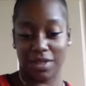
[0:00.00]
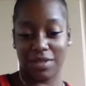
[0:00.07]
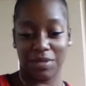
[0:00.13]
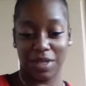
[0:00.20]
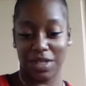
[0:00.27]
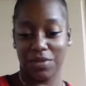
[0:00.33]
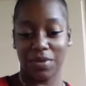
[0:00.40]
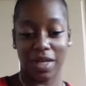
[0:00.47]
just
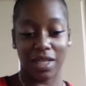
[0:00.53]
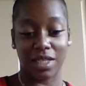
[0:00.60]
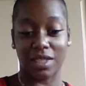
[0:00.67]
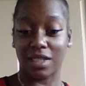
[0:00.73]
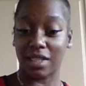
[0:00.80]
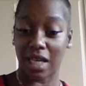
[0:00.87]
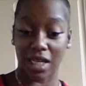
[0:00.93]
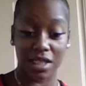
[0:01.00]
getting ready to
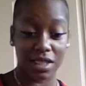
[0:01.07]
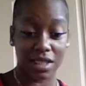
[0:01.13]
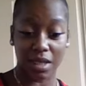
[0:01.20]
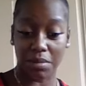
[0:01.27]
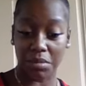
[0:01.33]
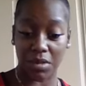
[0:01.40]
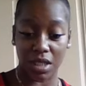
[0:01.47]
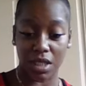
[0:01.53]
say
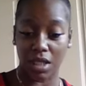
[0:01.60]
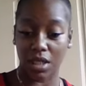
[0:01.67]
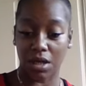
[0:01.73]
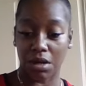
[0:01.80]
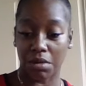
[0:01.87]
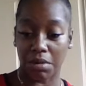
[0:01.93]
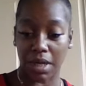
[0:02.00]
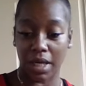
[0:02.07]
something,
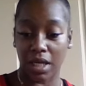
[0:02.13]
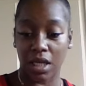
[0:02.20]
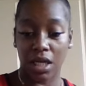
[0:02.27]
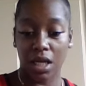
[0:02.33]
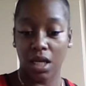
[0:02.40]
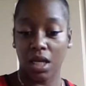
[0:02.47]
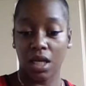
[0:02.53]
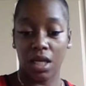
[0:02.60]
all right,
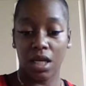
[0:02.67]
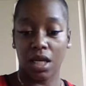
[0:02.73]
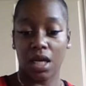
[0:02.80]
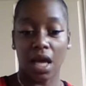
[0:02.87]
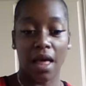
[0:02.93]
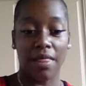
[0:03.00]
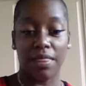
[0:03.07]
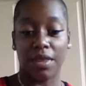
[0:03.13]

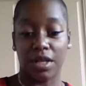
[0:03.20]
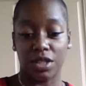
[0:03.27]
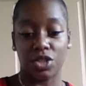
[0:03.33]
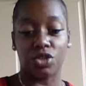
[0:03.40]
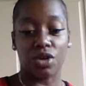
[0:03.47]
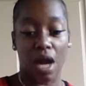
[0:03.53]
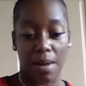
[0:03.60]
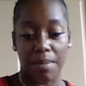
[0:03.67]
and then
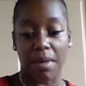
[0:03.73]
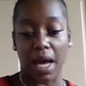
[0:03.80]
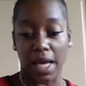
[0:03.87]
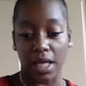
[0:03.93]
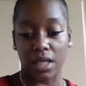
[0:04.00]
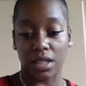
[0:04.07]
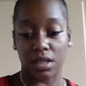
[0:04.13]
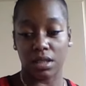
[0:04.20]
drop
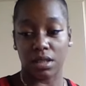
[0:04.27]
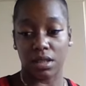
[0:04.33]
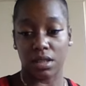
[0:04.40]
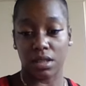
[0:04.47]
mic.